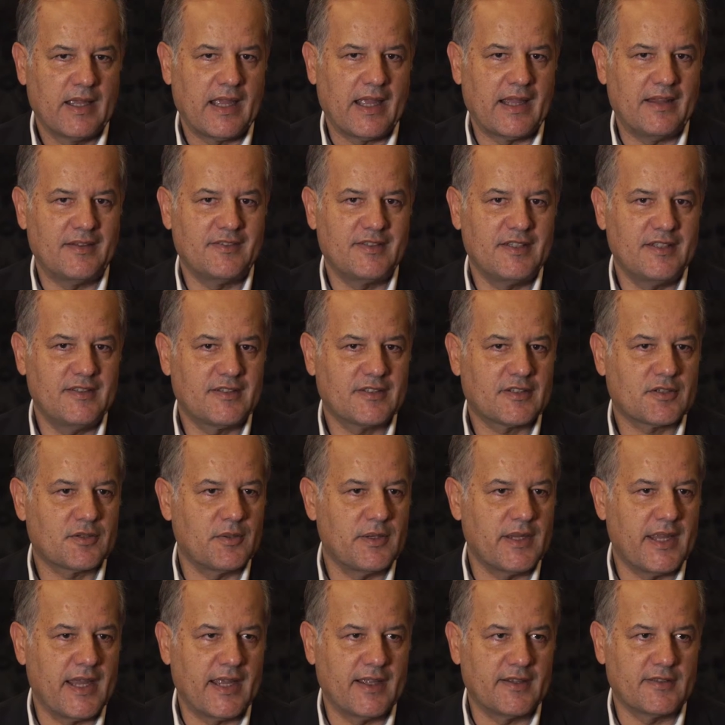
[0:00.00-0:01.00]
And this
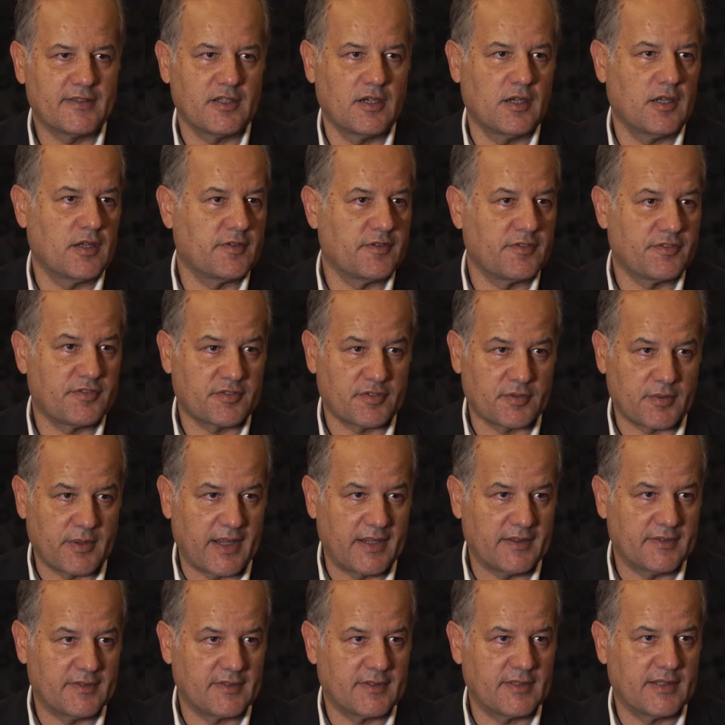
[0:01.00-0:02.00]
creates a lot of
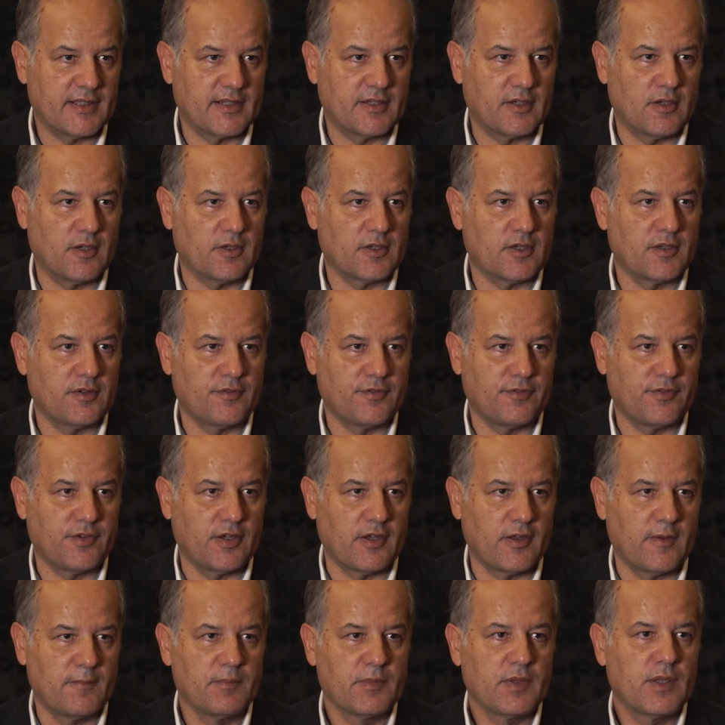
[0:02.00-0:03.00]
threats and a lot
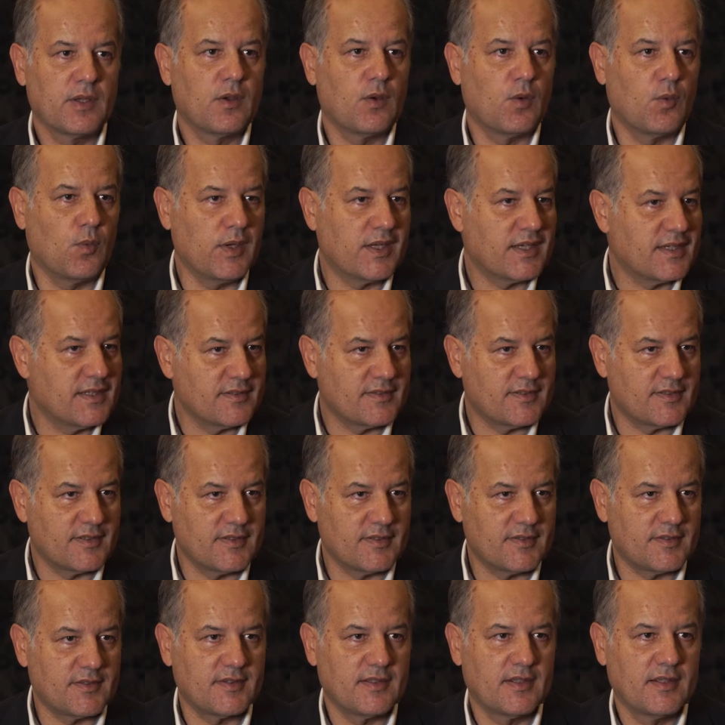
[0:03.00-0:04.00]
of
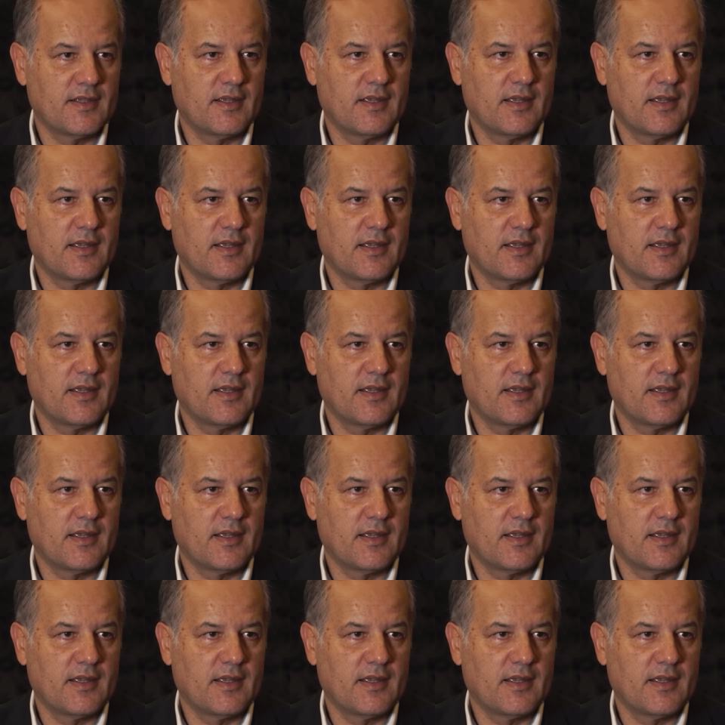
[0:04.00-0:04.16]
weaknesses,